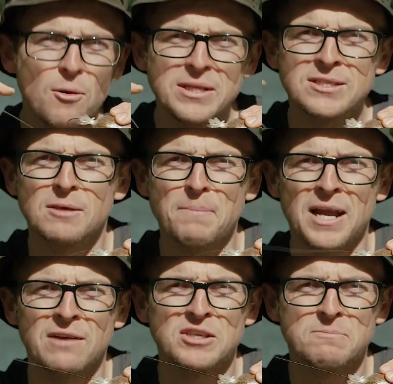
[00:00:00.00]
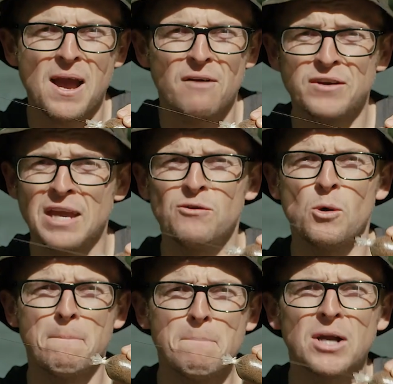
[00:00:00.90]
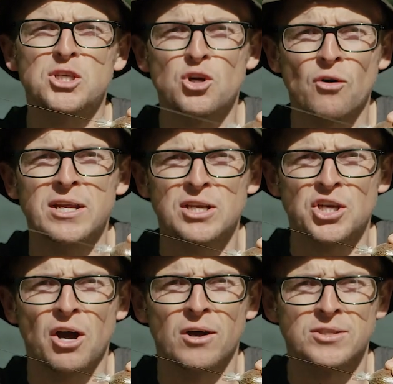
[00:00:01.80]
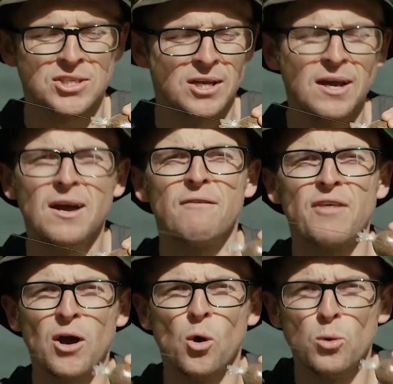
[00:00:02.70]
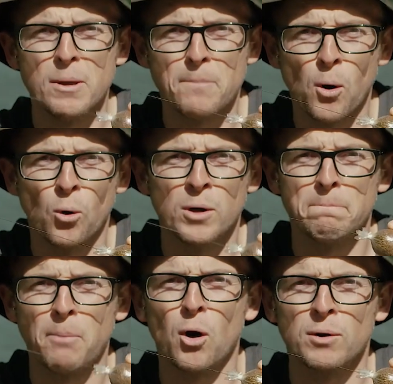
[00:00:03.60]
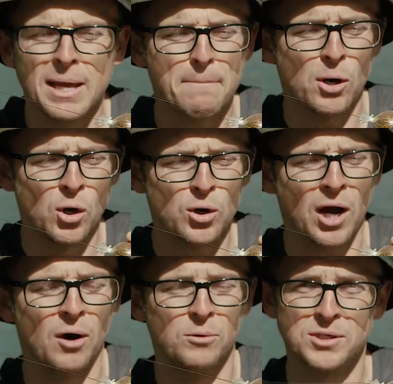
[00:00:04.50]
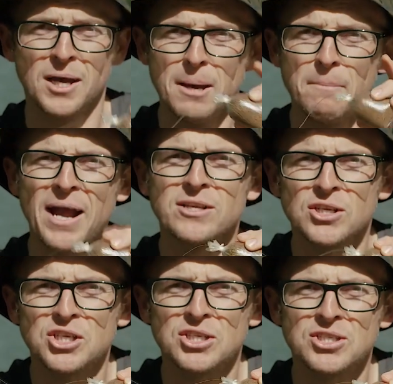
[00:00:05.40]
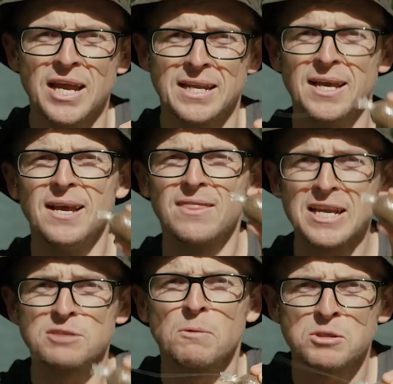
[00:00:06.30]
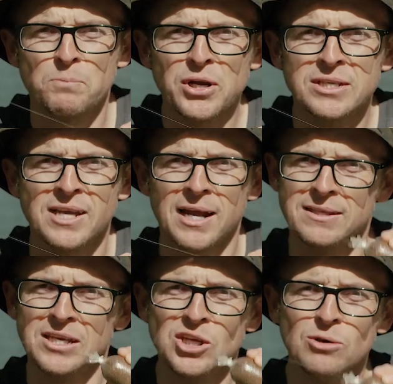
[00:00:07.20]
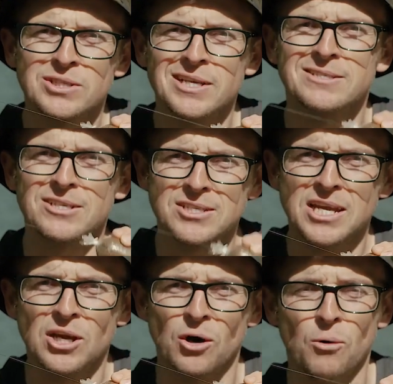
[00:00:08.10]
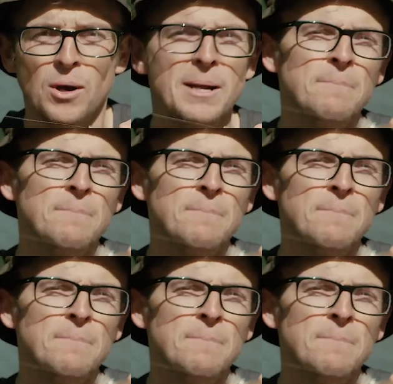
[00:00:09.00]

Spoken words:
go into the back of his mouth and give you a much greater chance of that all-important bottom lip hook hold. But as I just said, that's my spring tactic, using it as a single.